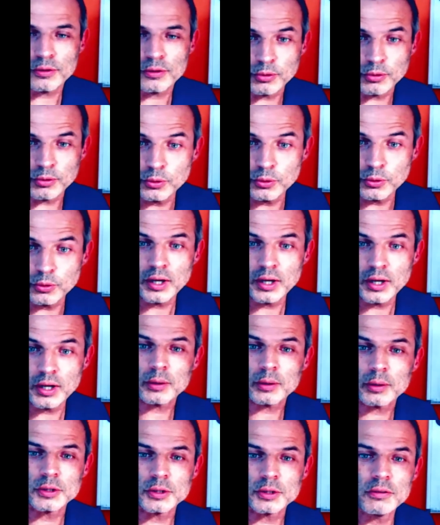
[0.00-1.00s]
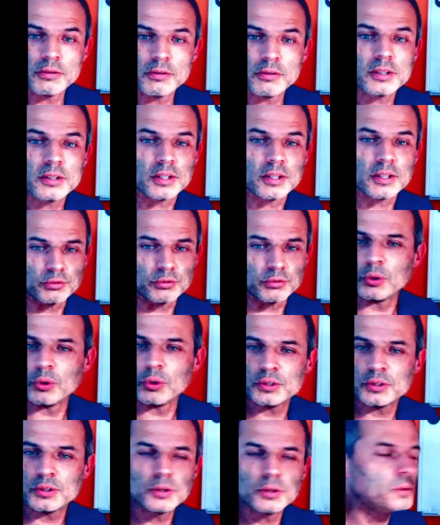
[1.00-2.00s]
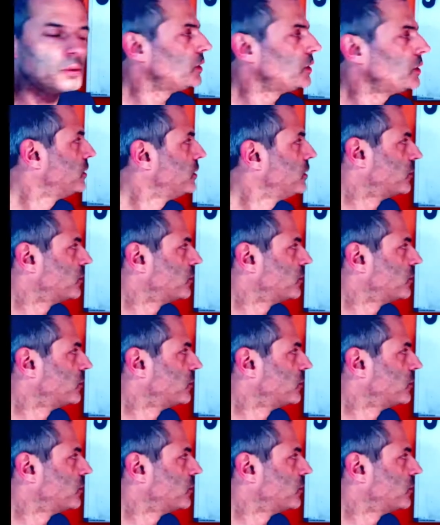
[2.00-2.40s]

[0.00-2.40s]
through our material if we want to,